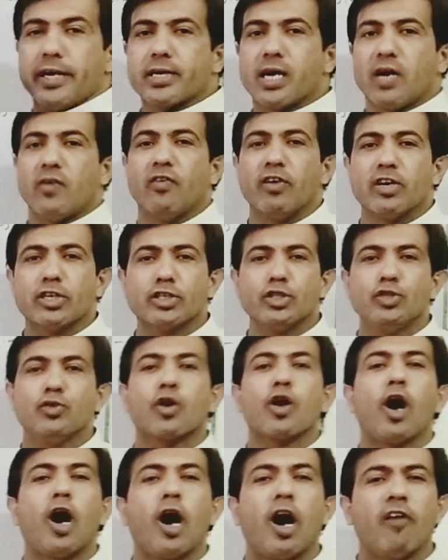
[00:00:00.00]
covers
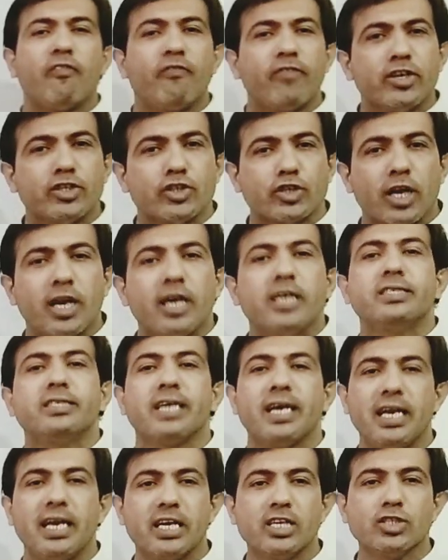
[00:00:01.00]
your official
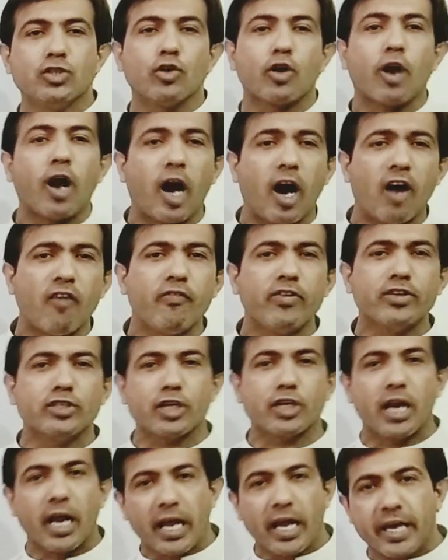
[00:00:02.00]
dealings, your
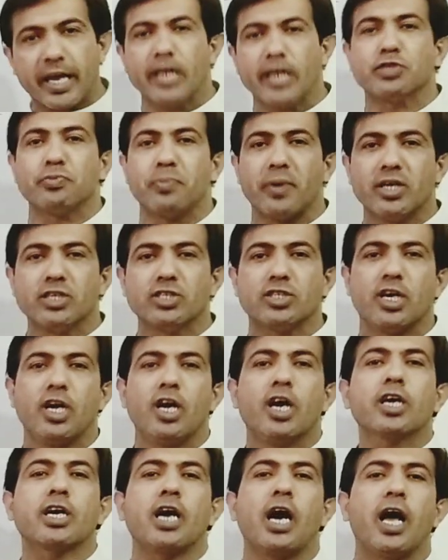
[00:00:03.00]
official engagement
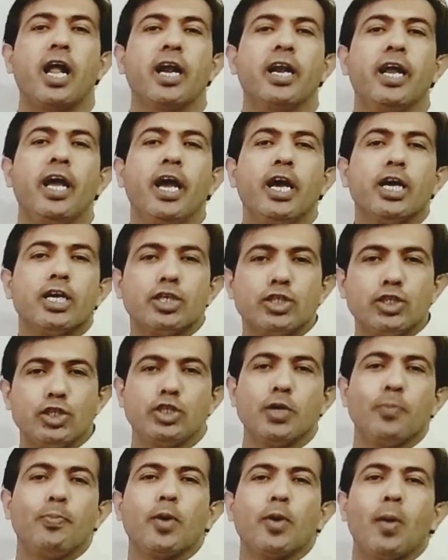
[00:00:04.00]
called
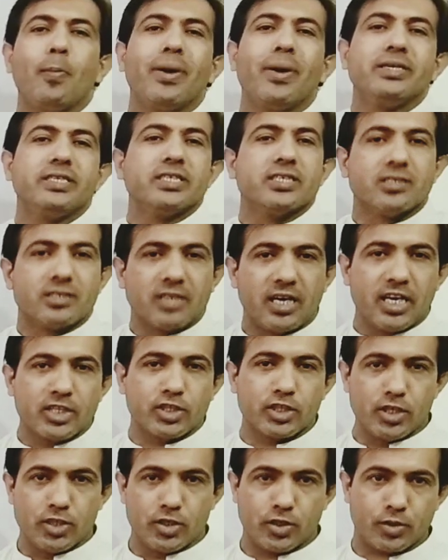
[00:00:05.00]
diplomatic
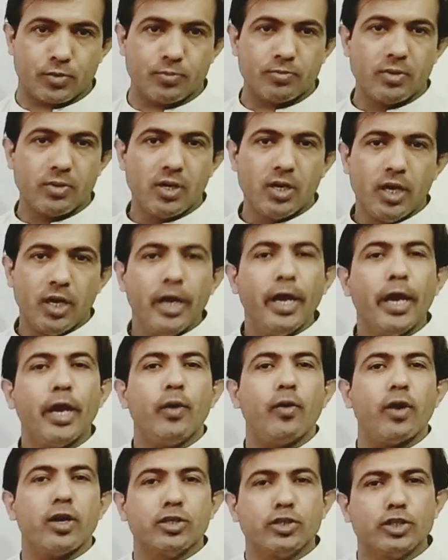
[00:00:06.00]
relations.
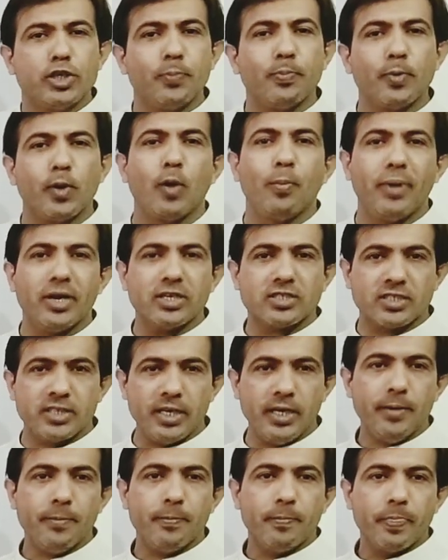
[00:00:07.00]
Your
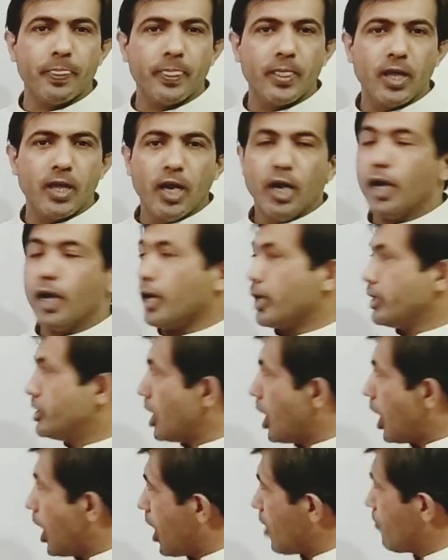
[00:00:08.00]
diplomacy,
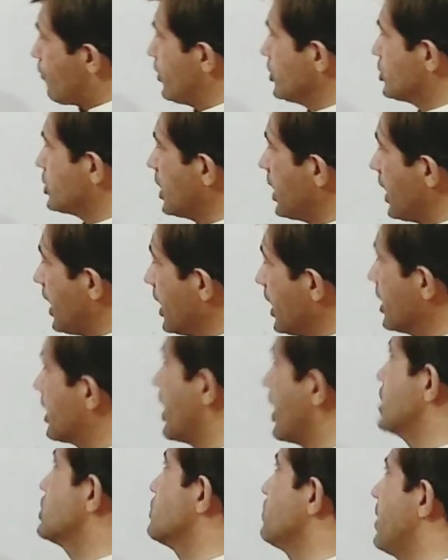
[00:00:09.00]
the official
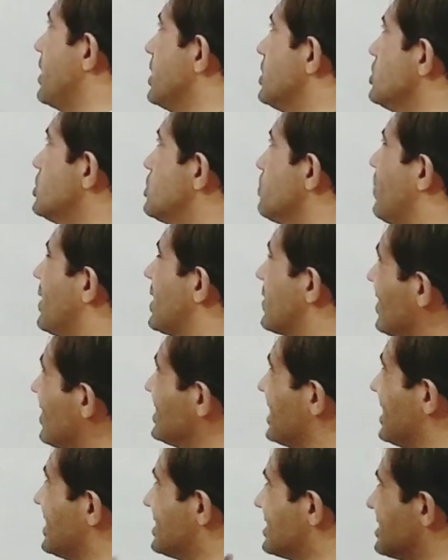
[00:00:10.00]
engagement
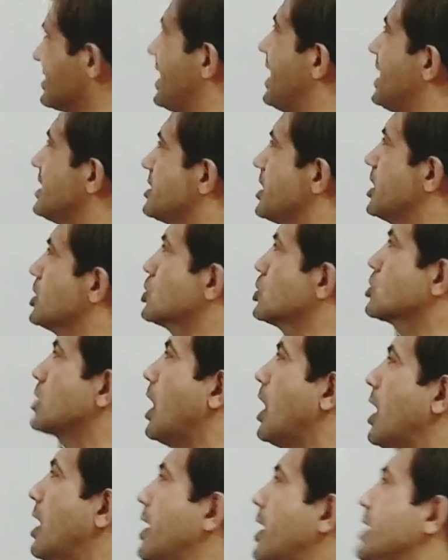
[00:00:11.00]
between the states is
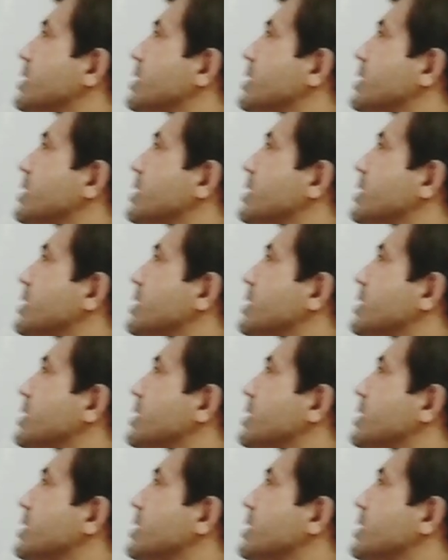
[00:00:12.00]
called